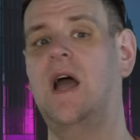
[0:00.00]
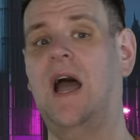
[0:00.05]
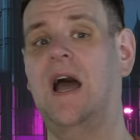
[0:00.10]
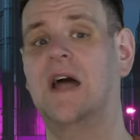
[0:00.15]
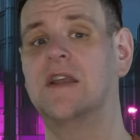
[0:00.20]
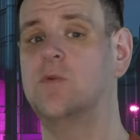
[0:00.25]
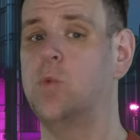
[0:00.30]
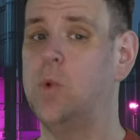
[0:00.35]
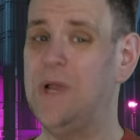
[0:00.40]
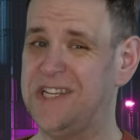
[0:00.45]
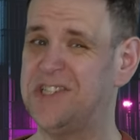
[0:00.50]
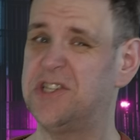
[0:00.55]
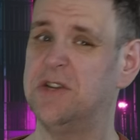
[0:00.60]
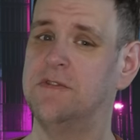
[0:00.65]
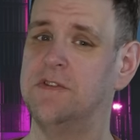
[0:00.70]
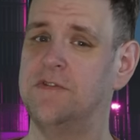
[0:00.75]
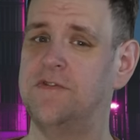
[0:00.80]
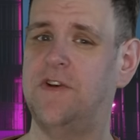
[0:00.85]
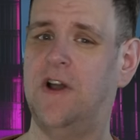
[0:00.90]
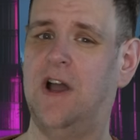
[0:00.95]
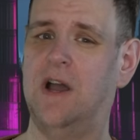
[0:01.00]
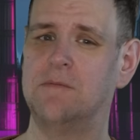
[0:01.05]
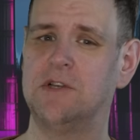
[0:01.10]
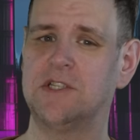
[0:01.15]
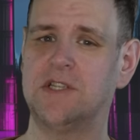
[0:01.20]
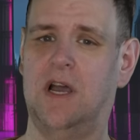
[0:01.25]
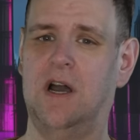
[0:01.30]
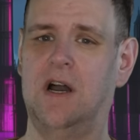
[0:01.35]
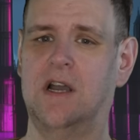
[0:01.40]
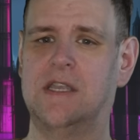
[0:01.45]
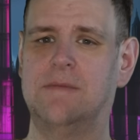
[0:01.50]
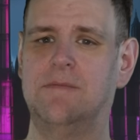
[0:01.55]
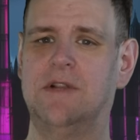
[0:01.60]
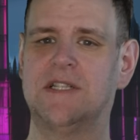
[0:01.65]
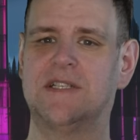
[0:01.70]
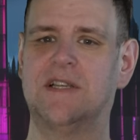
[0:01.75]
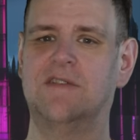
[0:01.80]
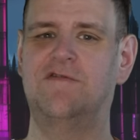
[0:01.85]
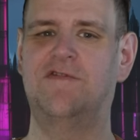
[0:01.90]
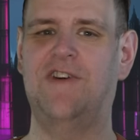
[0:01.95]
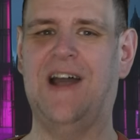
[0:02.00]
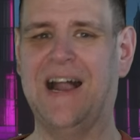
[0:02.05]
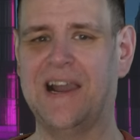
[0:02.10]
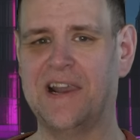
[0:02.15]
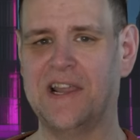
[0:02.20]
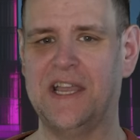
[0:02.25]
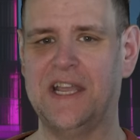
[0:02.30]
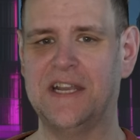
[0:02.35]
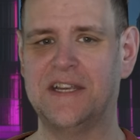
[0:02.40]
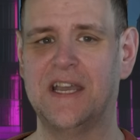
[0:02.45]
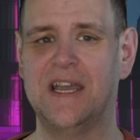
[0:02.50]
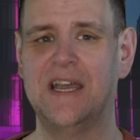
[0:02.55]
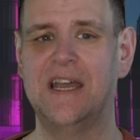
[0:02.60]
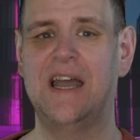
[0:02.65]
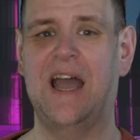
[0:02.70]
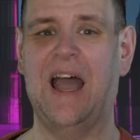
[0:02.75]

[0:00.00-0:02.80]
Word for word: And which of the farmers' arguments are valid